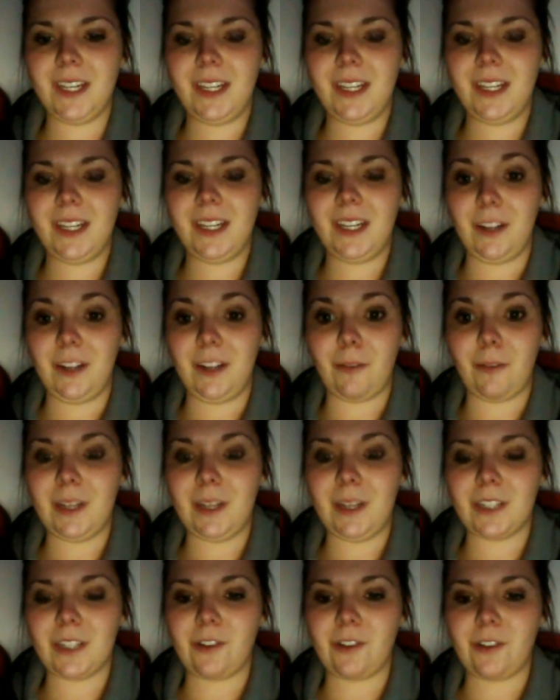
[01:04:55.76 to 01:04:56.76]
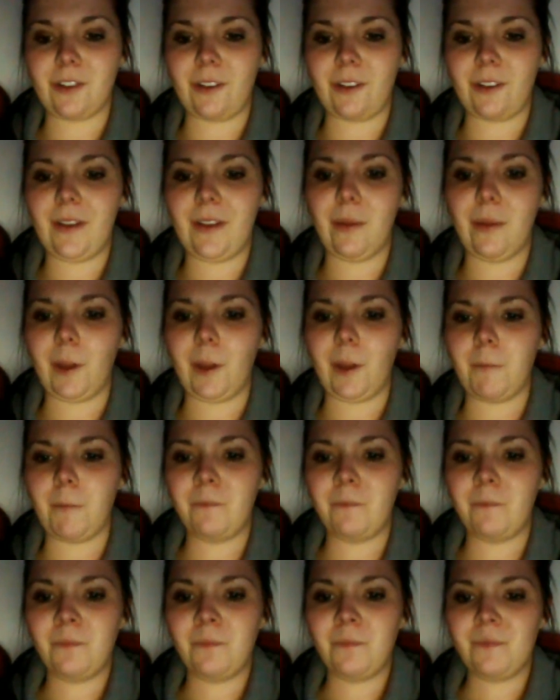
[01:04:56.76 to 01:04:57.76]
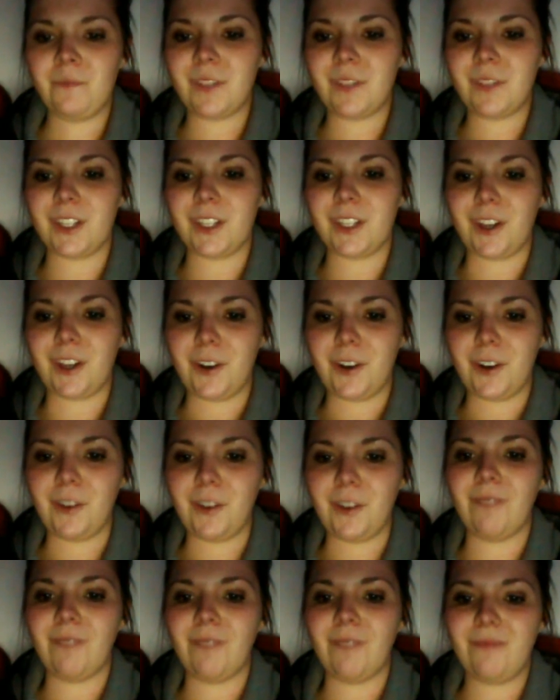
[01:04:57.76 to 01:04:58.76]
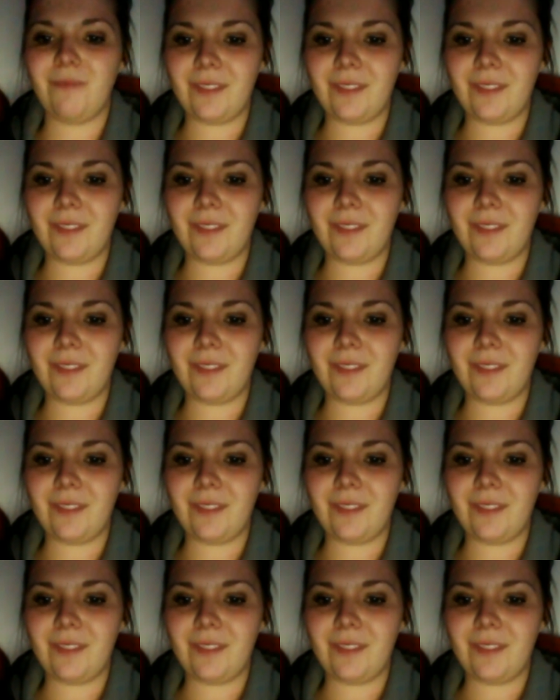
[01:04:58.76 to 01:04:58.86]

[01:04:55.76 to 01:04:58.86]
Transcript: you know raise a strong family. So